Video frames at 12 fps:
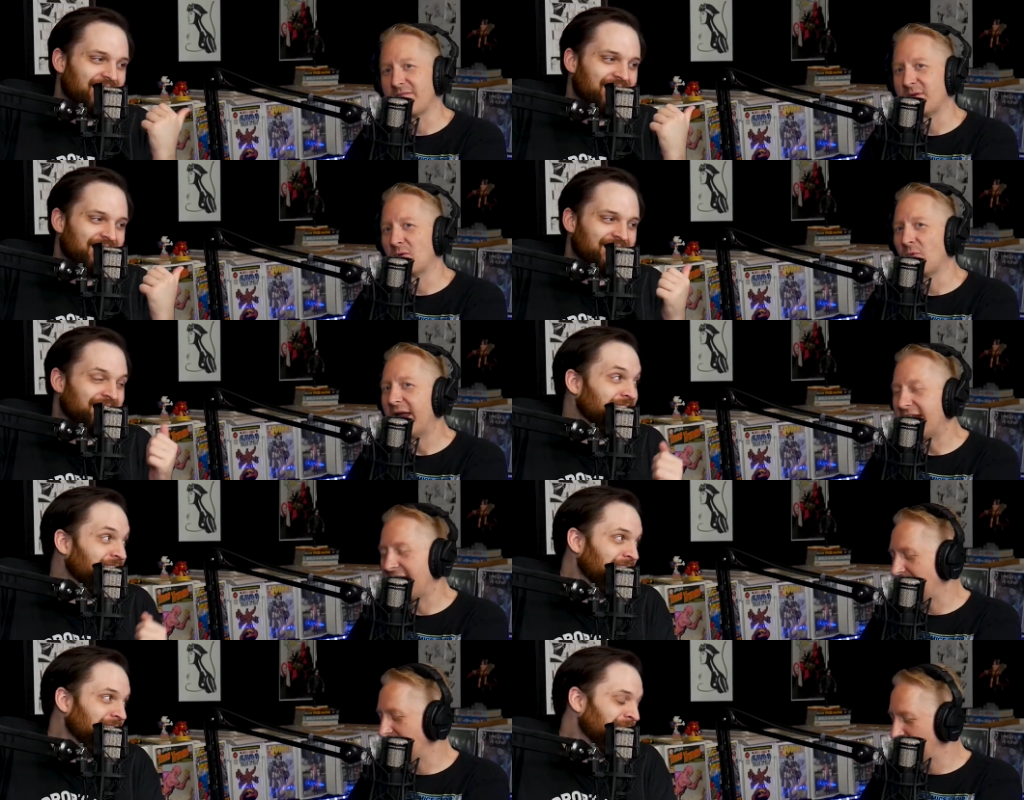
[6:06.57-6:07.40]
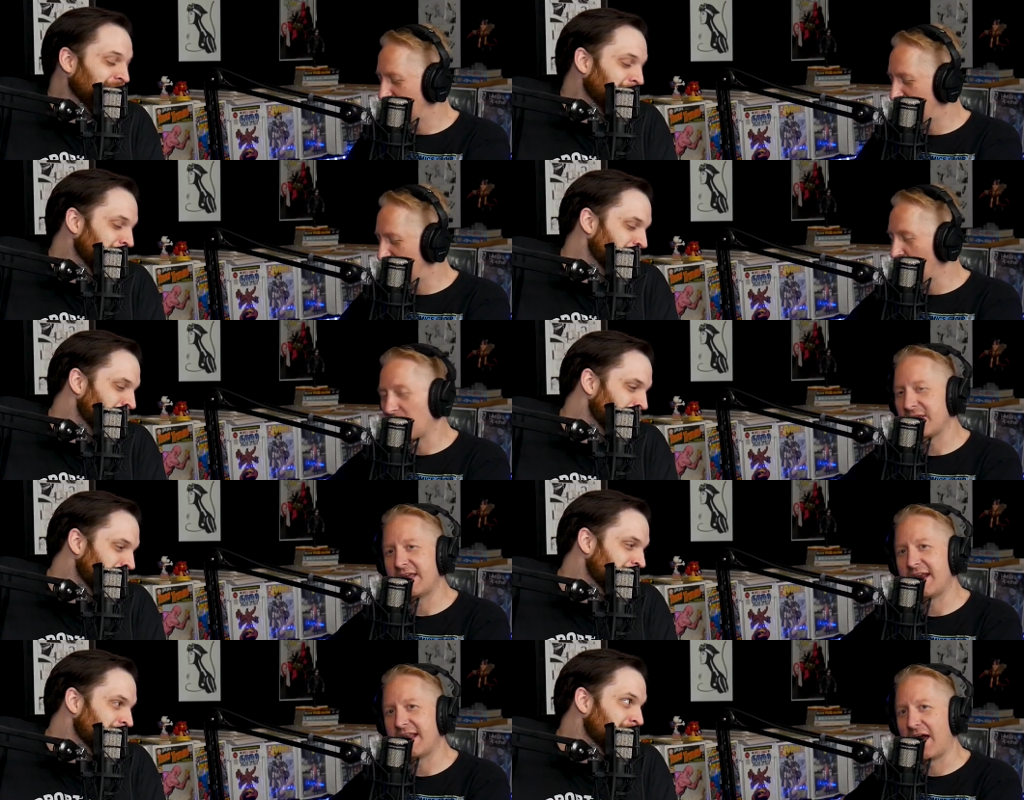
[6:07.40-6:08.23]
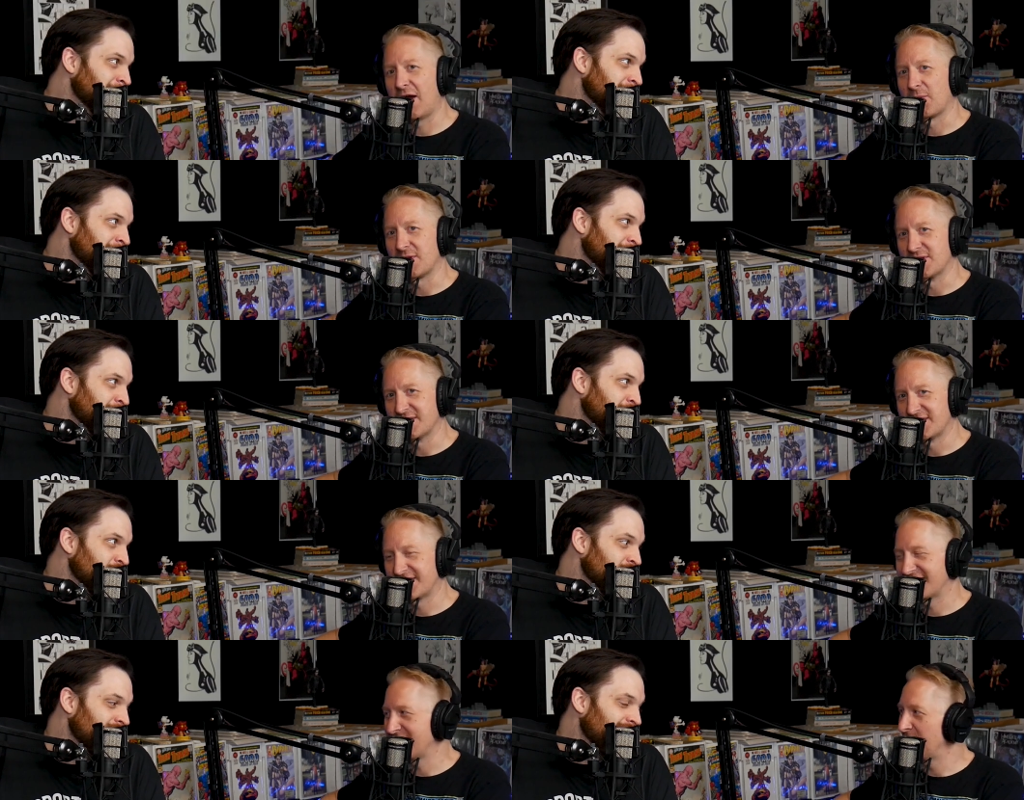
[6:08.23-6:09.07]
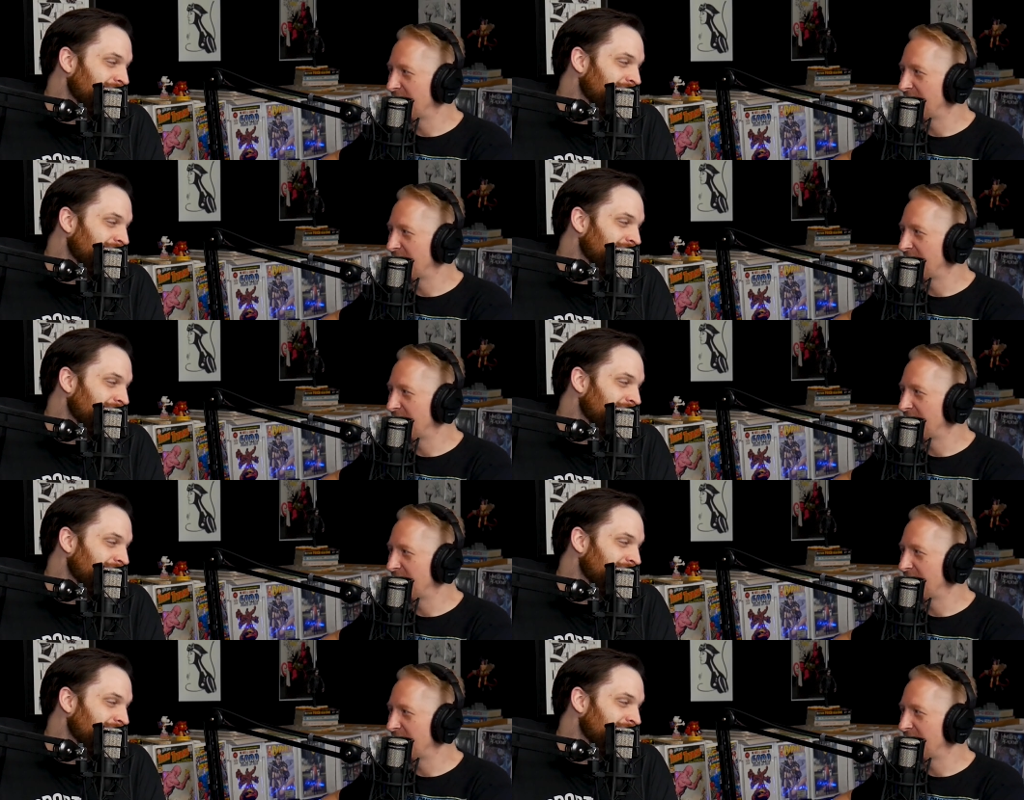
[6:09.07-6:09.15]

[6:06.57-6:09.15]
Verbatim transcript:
Speaker 1: I've been waiting 48 hours.